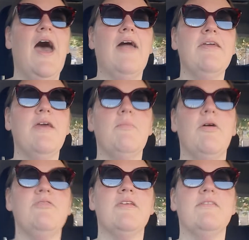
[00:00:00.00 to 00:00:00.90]
I think I'm
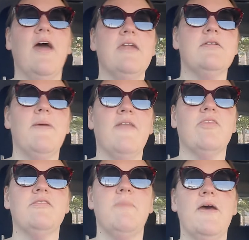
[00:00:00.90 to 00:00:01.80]
most excited about
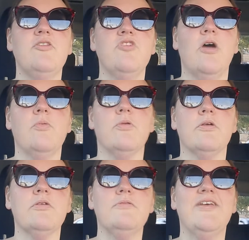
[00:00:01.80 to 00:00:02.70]
the sponge
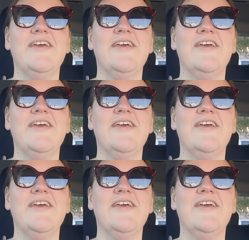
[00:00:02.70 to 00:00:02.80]
holder.